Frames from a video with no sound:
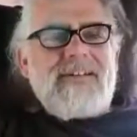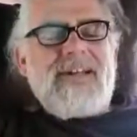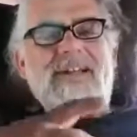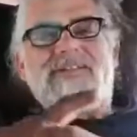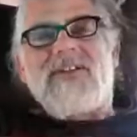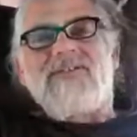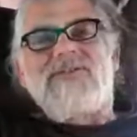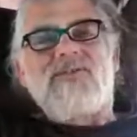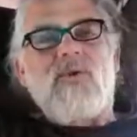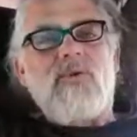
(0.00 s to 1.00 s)
that's a
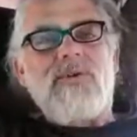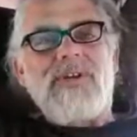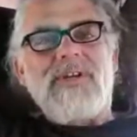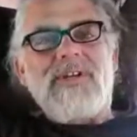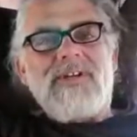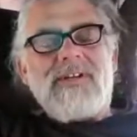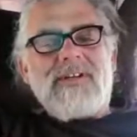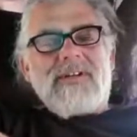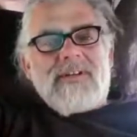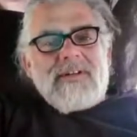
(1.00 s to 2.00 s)
story.
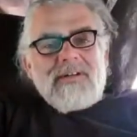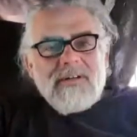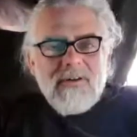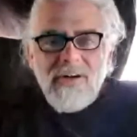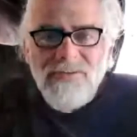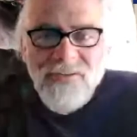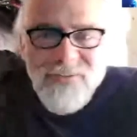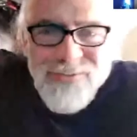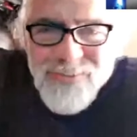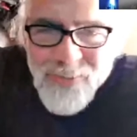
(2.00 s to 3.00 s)
Oh, that shit's
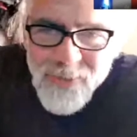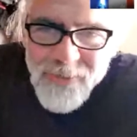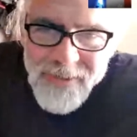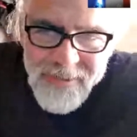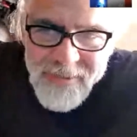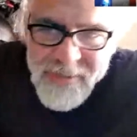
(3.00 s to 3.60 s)
a story.